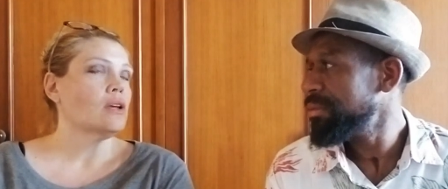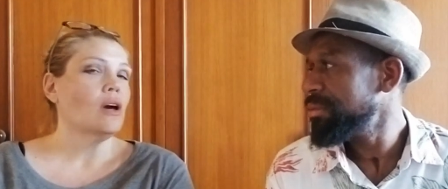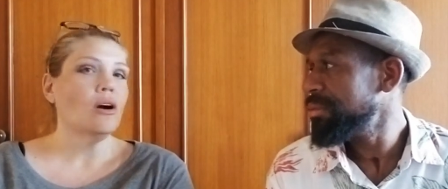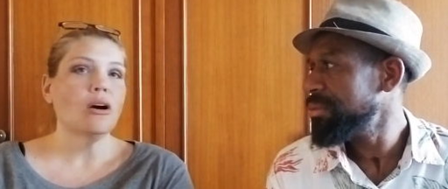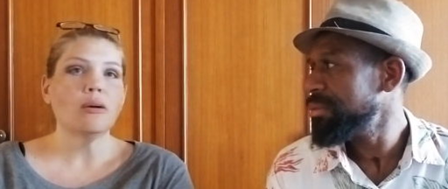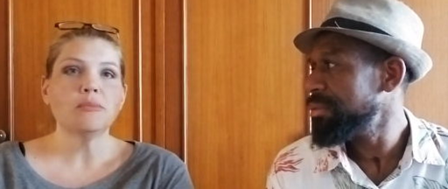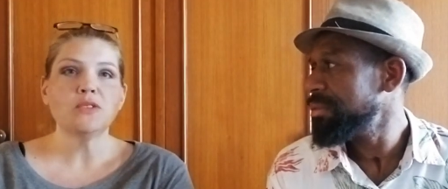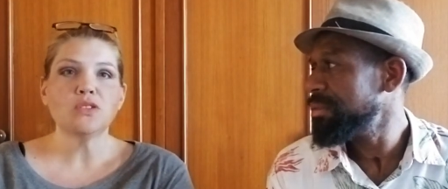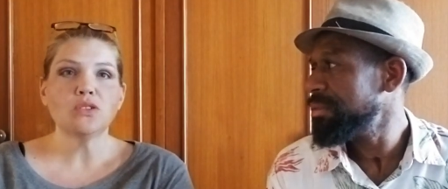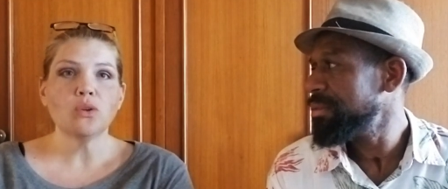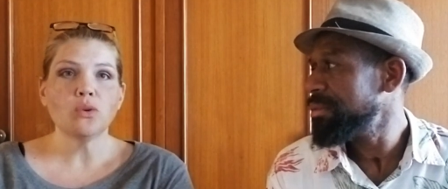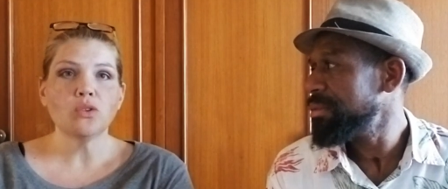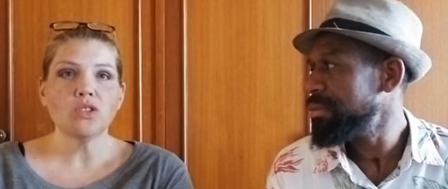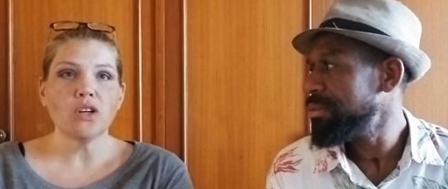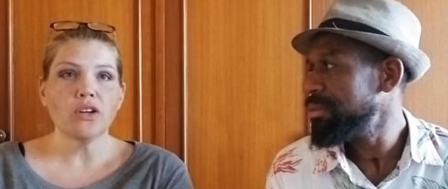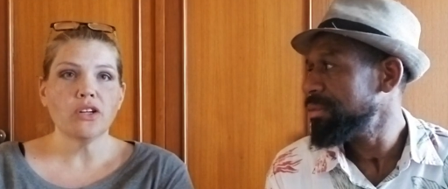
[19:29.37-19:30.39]
Speaker 1: oh I'm so
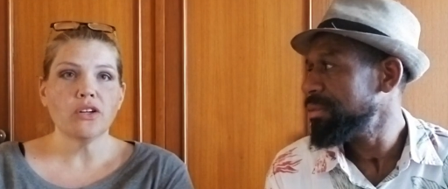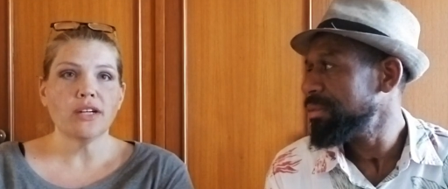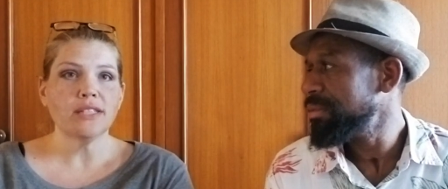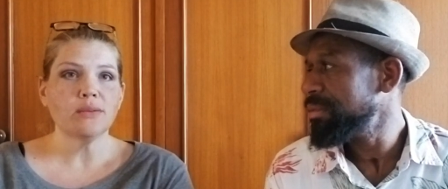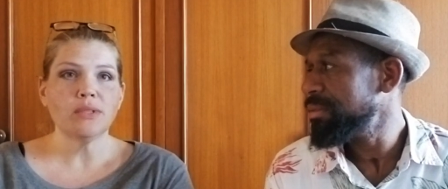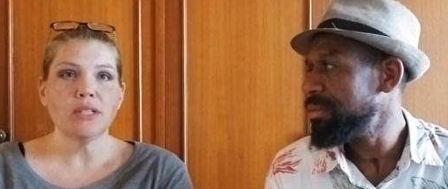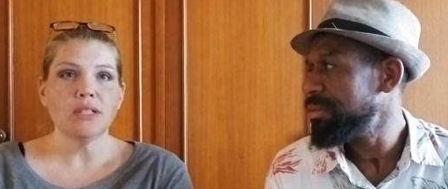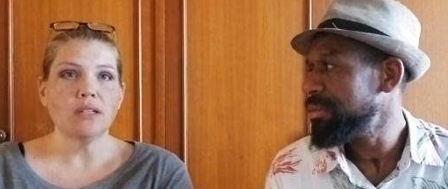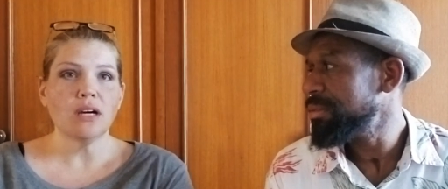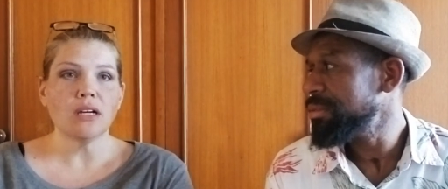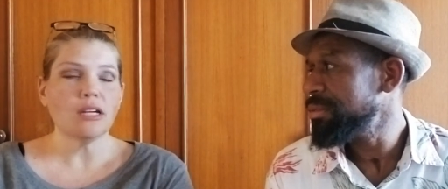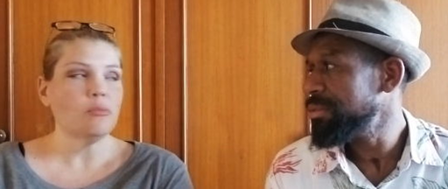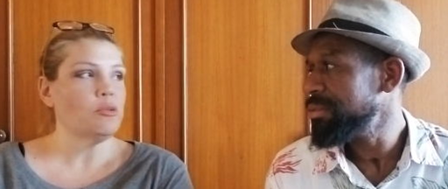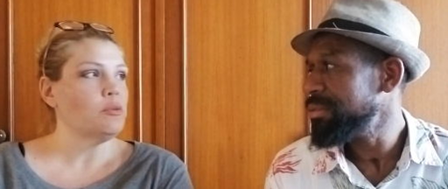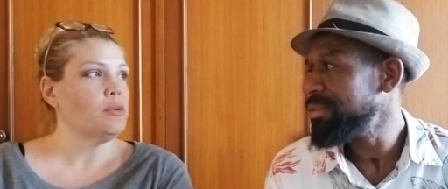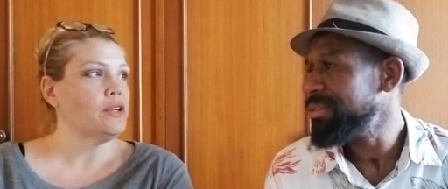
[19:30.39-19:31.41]
sorry you guys we did not
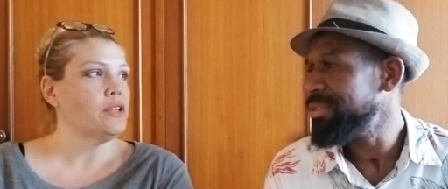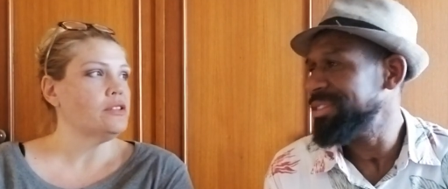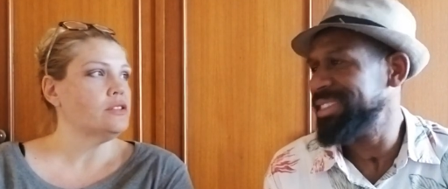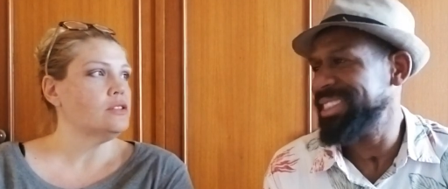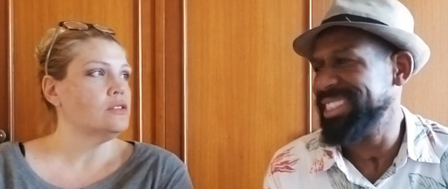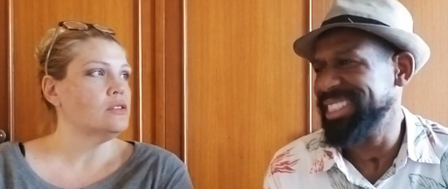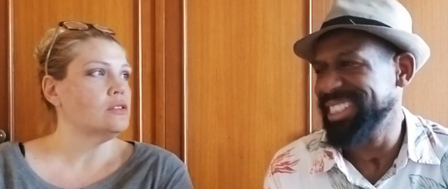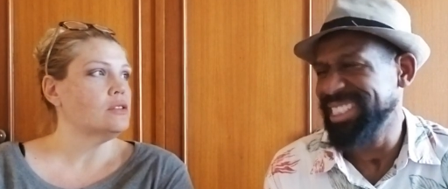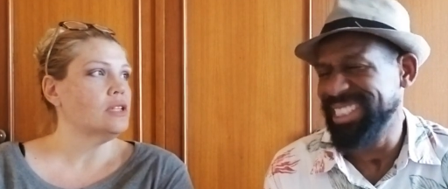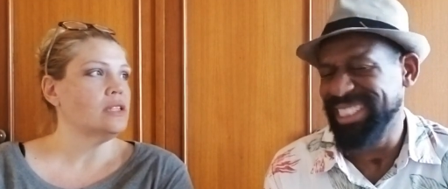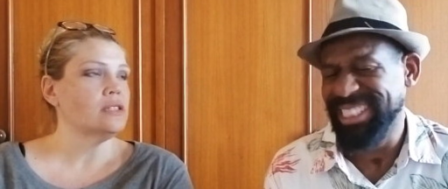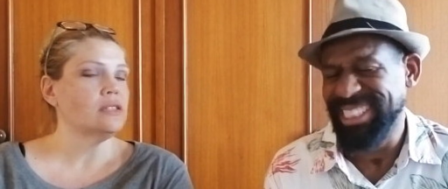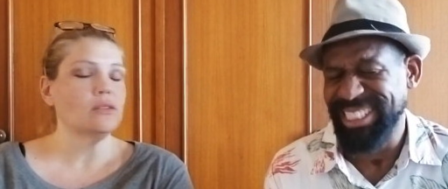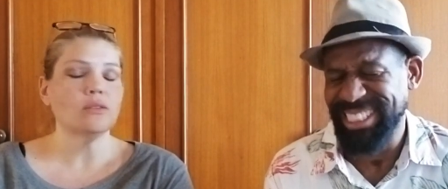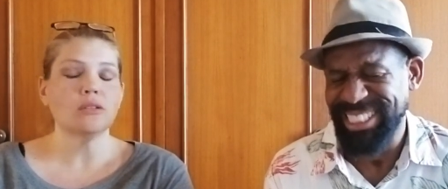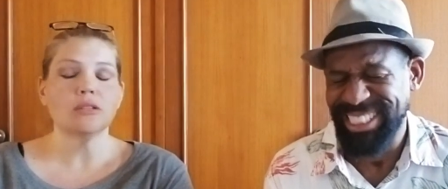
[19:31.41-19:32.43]
come prepared to do that.
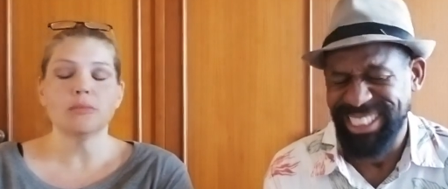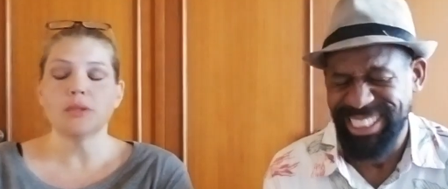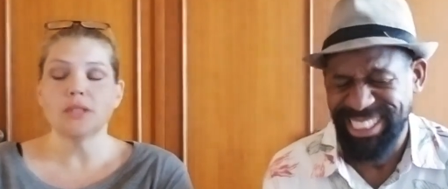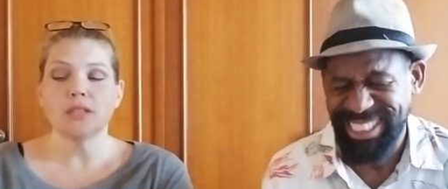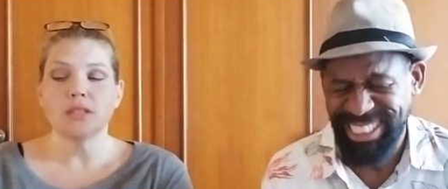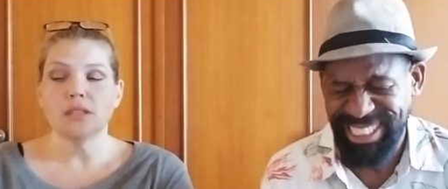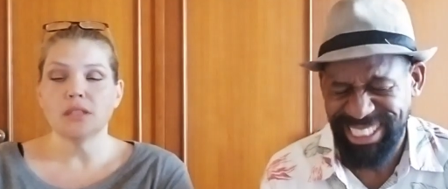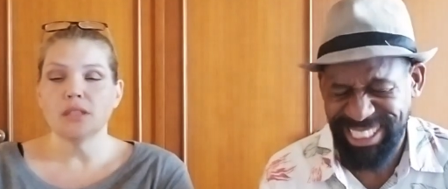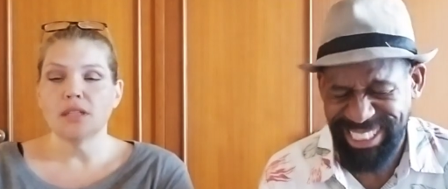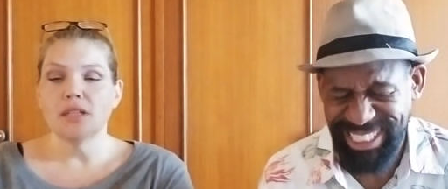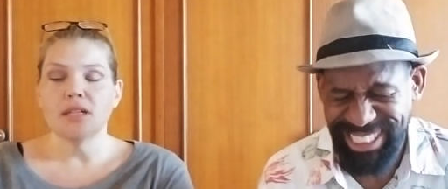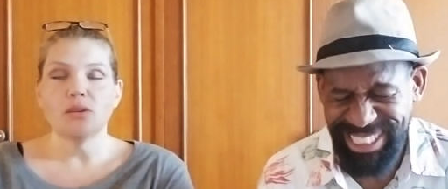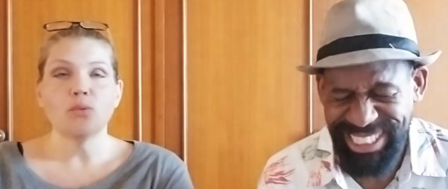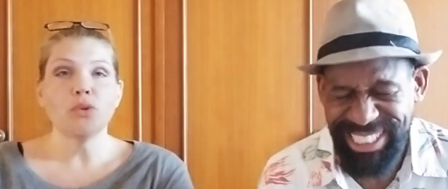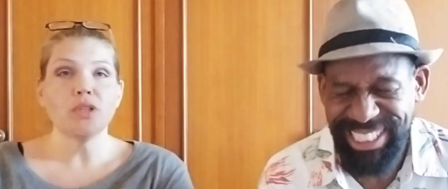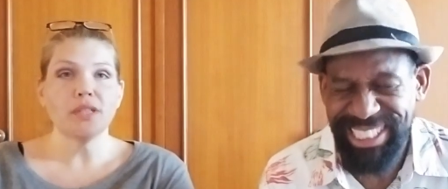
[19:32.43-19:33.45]
That's horrible.
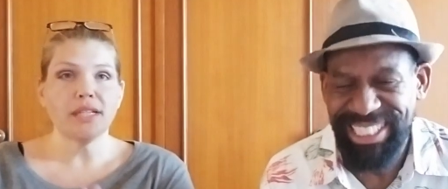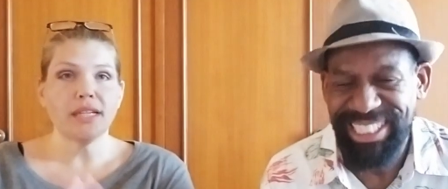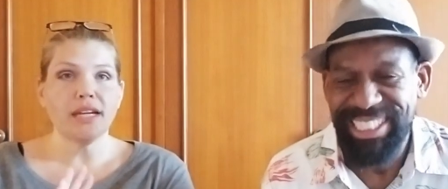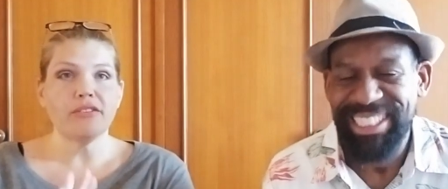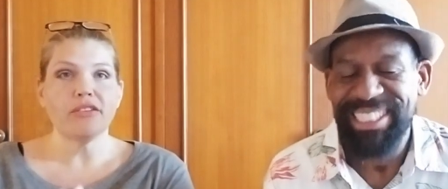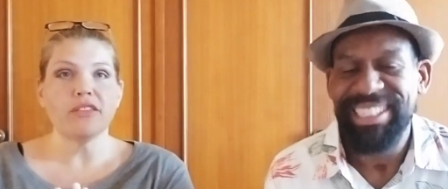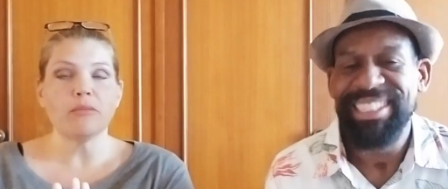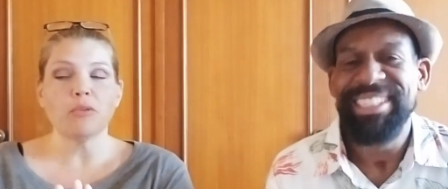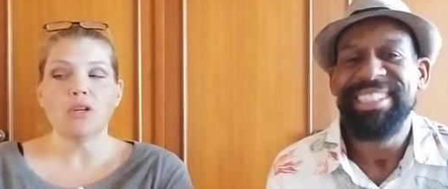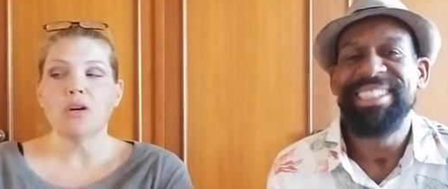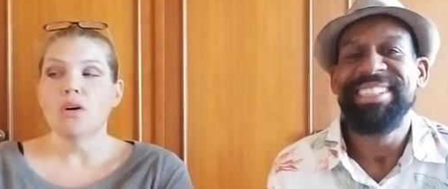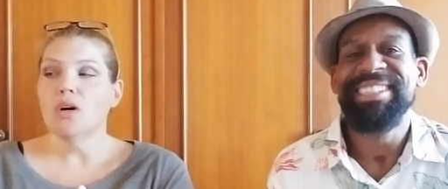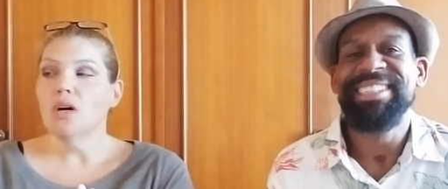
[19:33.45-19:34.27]
We'll link everything below.